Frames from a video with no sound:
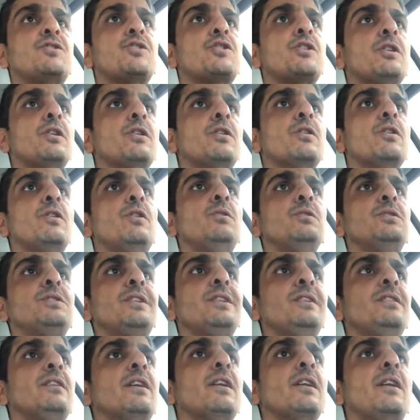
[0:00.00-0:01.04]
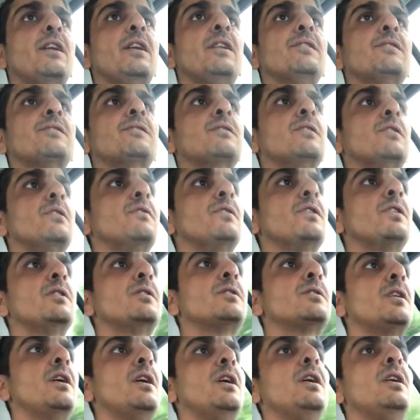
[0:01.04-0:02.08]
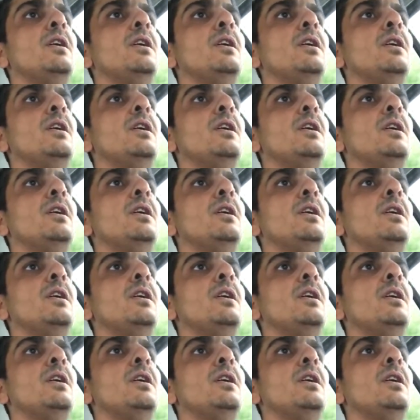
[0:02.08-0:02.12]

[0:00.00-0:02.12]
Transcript: shared hosting, dedicated servers,